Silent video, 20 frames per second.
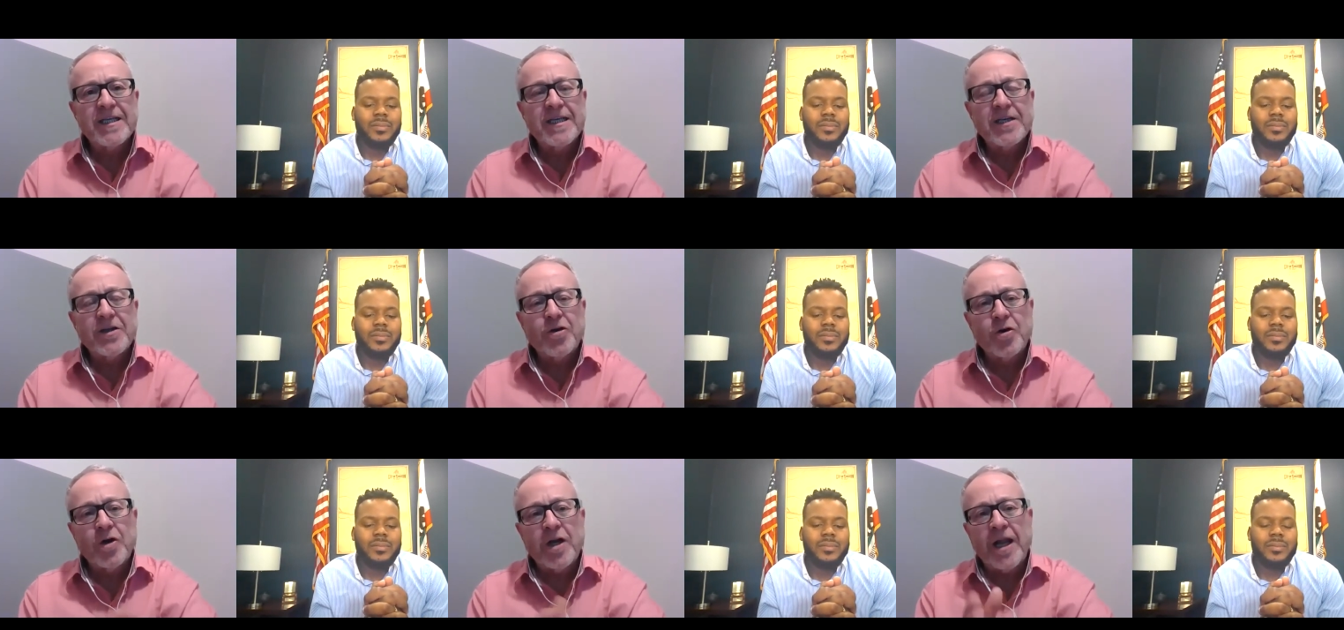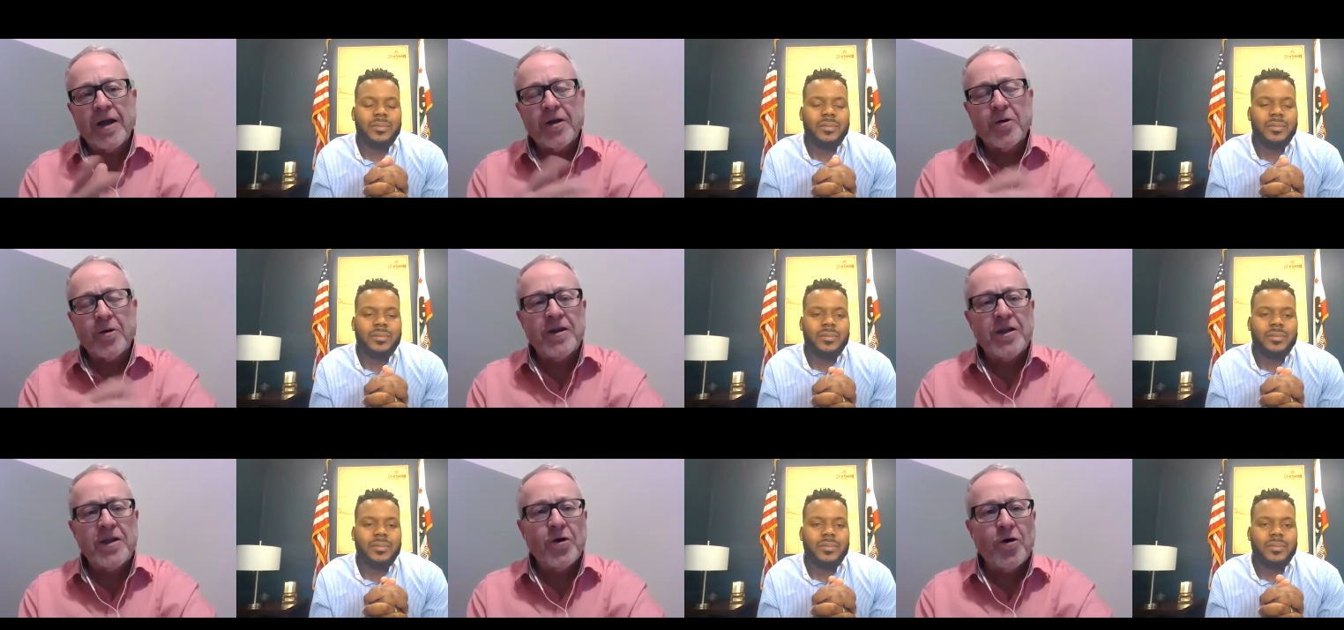Speaker 1: Good luck
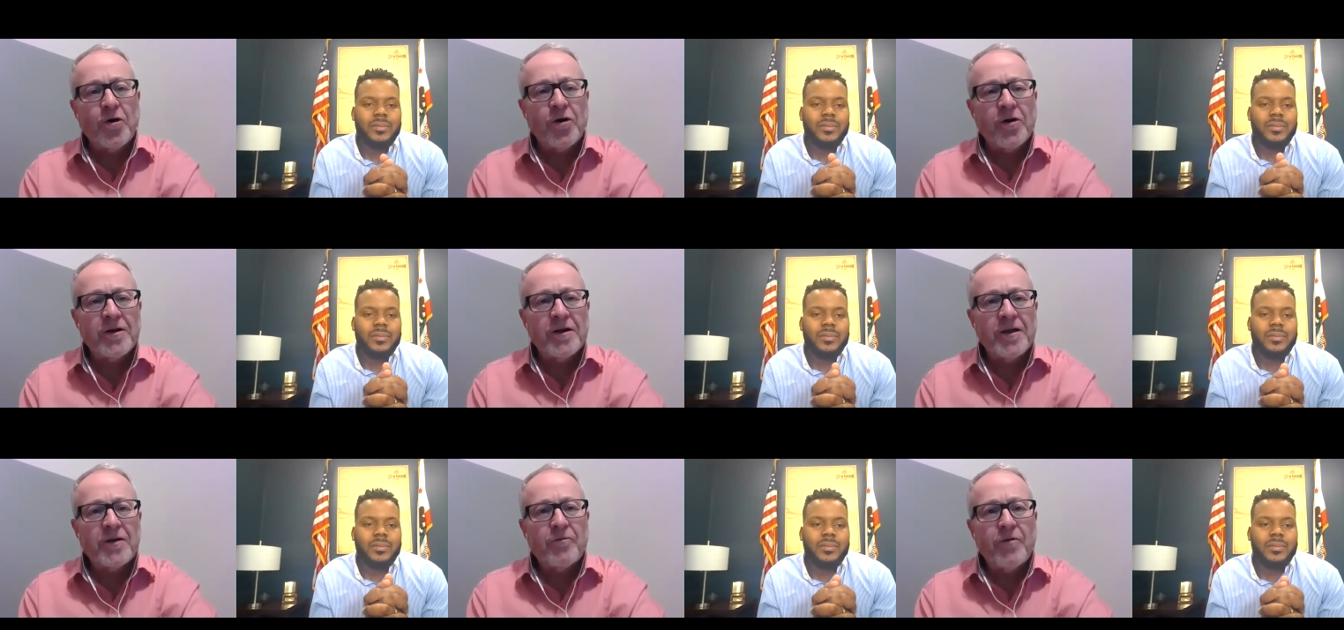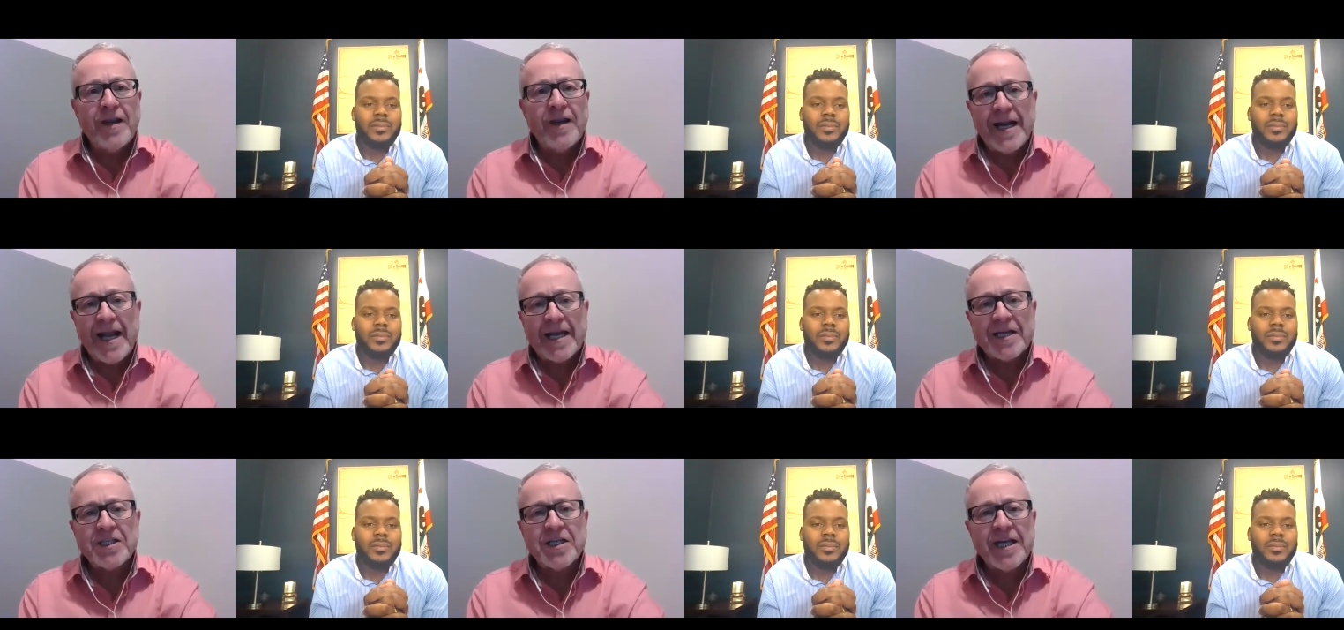with your re
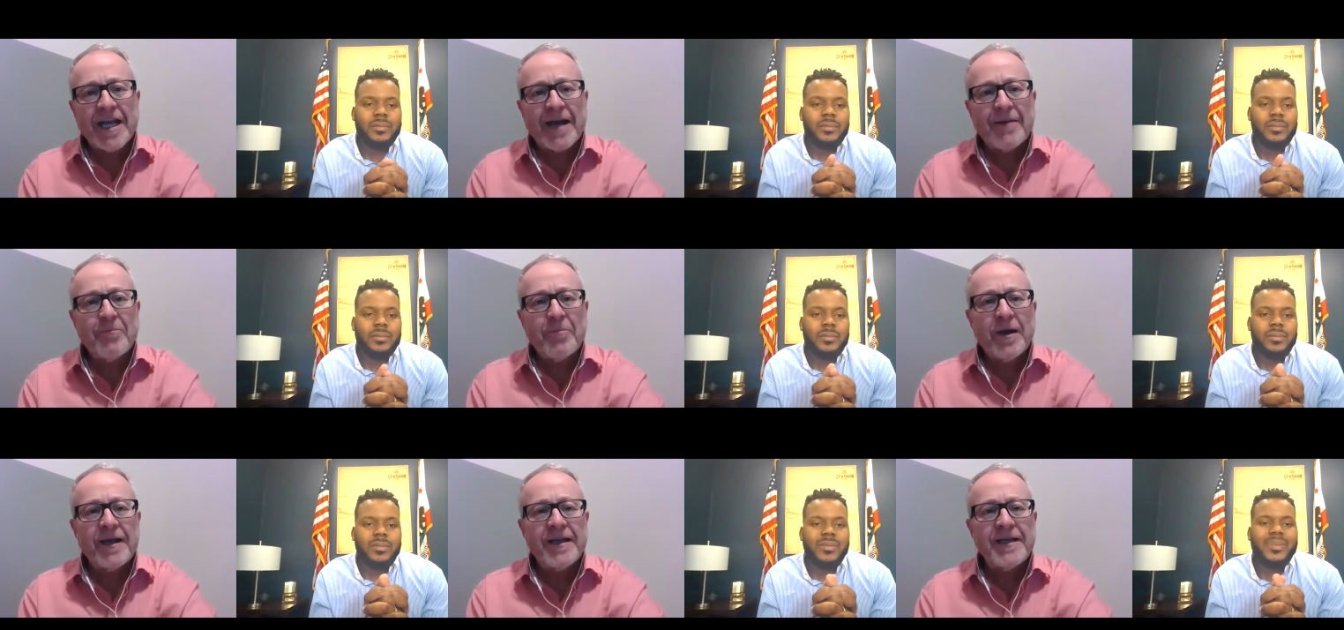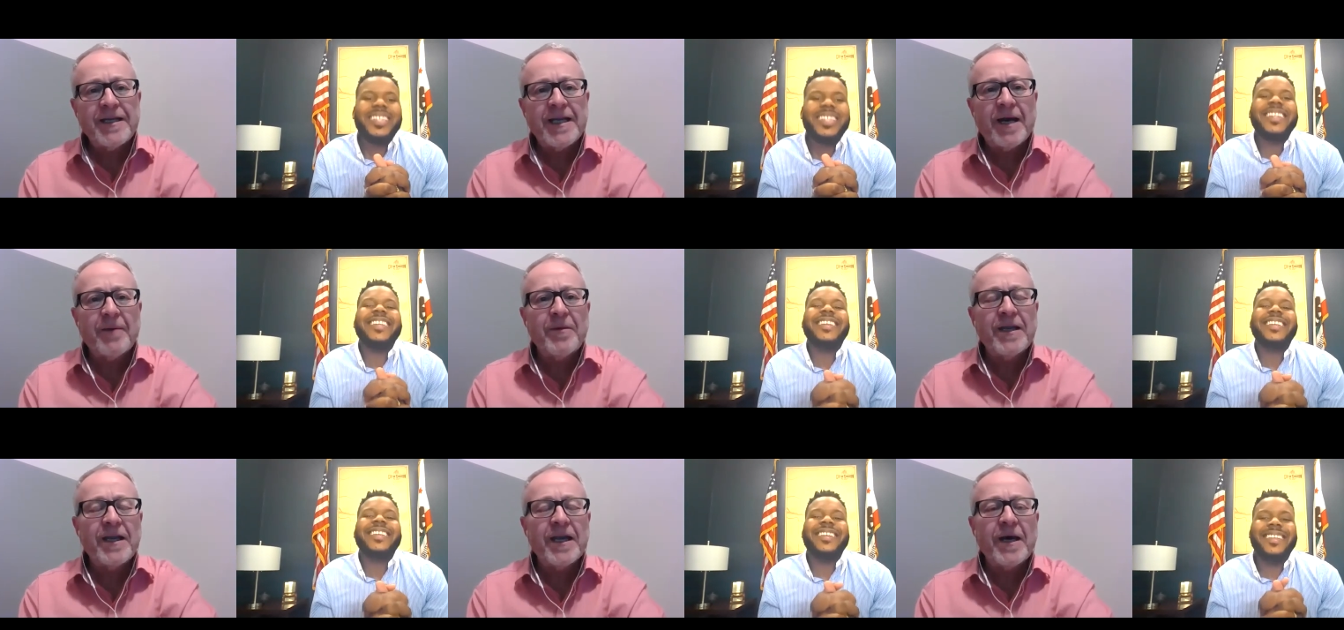election campaign
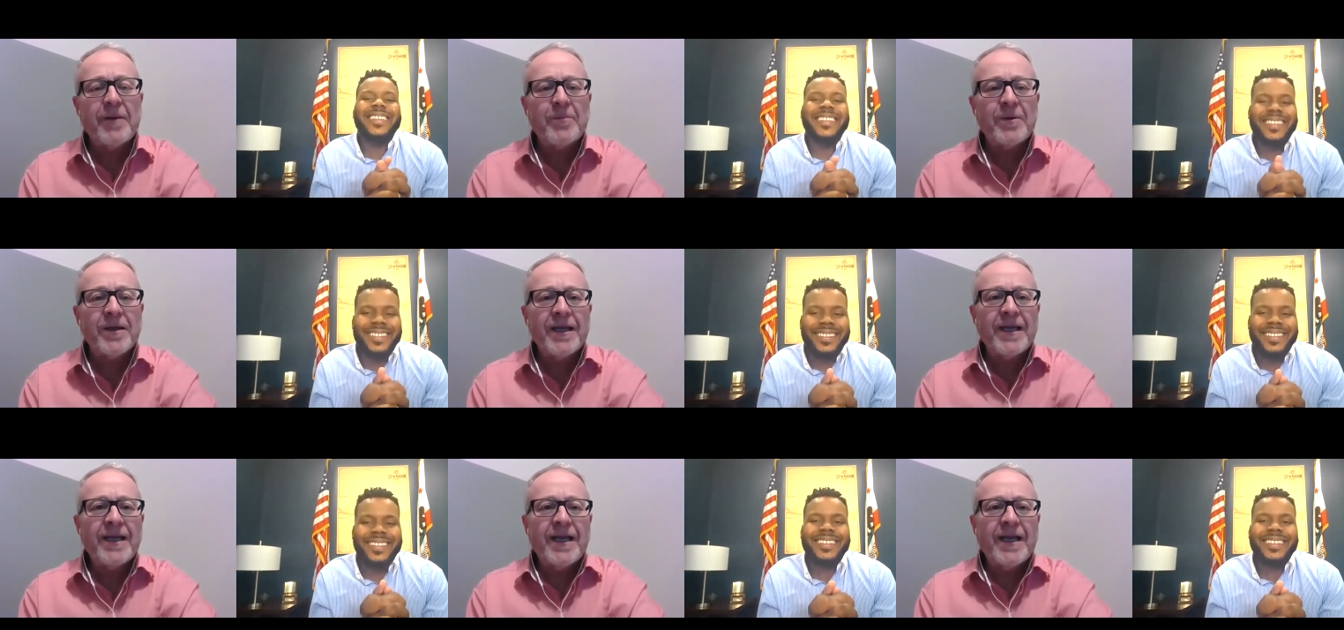coming up,